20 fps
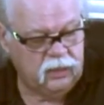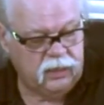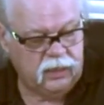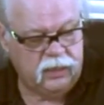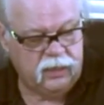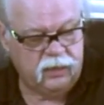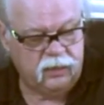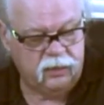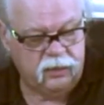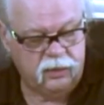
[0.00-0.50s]

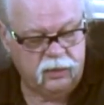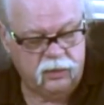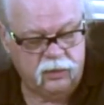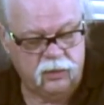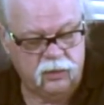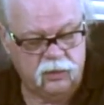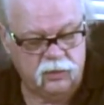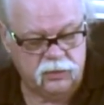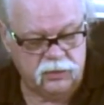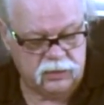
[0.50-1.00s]
and there it
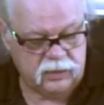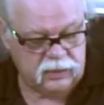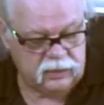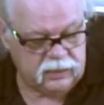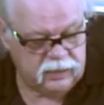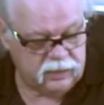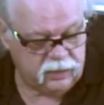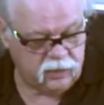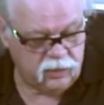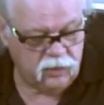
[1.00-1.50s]
goes. I
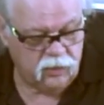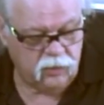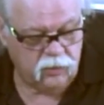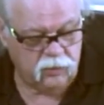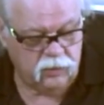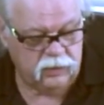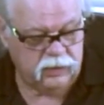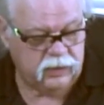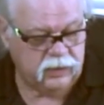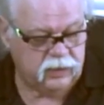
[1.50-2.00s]
let it go,
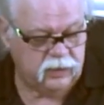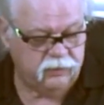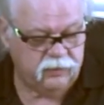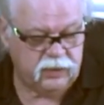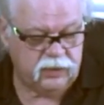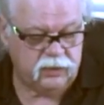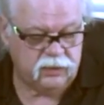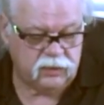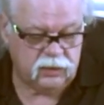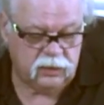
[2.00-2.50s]
and
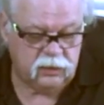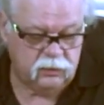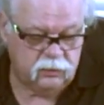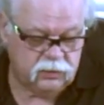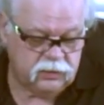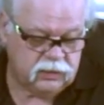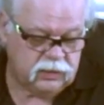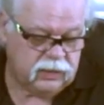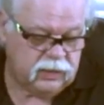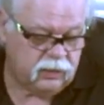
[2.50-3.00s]
everything's
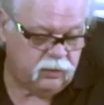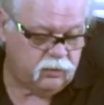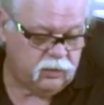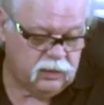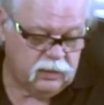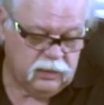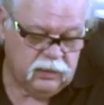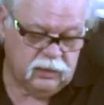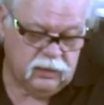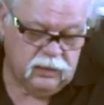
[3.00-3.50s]
loose now.
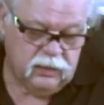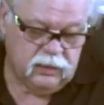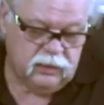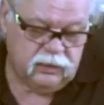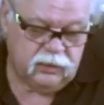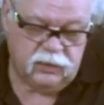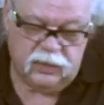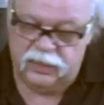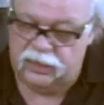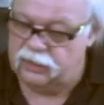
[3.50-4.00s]

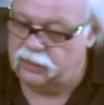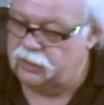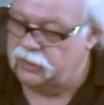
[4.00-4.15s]
So I can